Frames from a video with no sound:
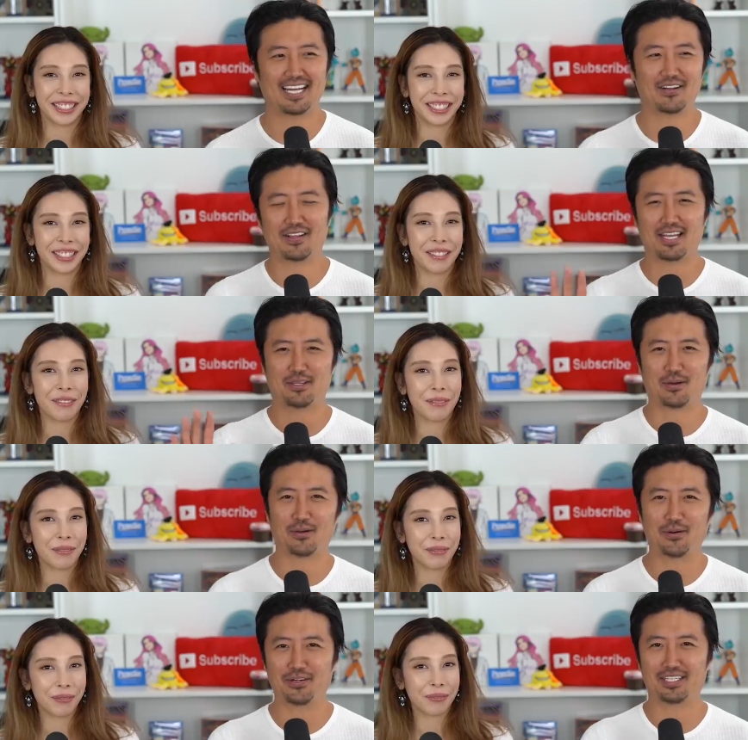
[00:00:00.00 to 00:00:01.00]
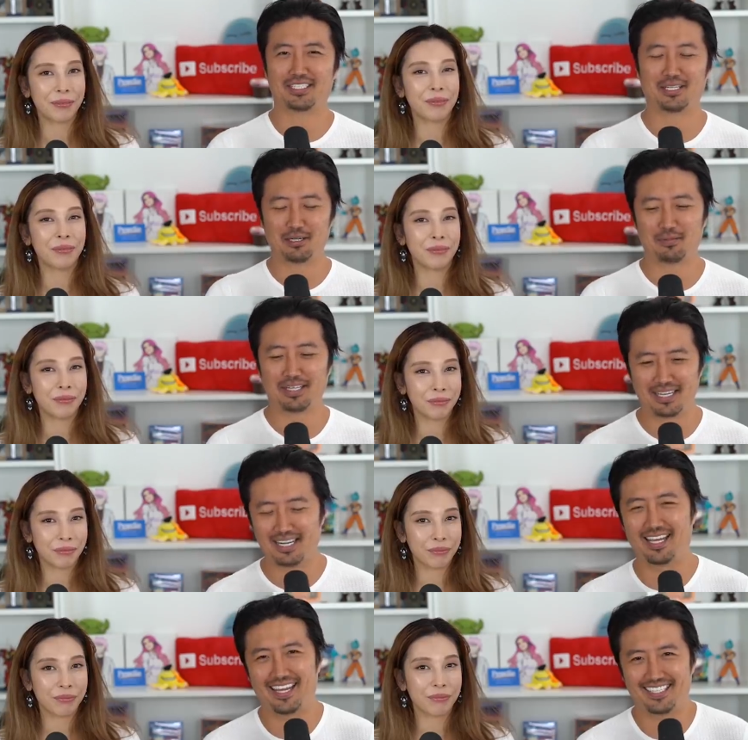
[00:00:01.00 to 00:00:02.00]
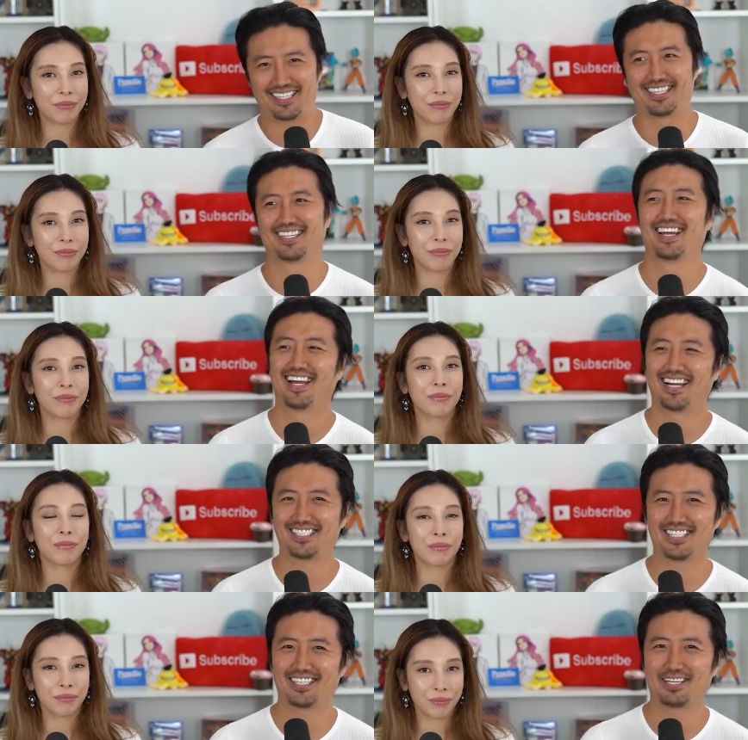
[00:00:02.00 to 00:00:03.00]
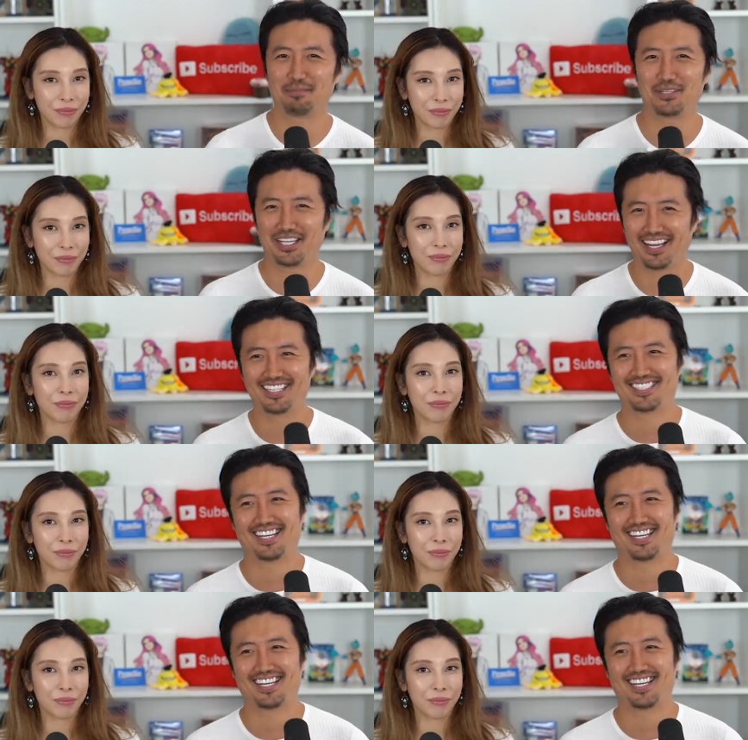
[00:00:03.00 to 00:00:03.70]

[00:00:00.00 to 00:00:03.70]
Speaker 1: know that Dororo is a little bit late. Actually, a couple of days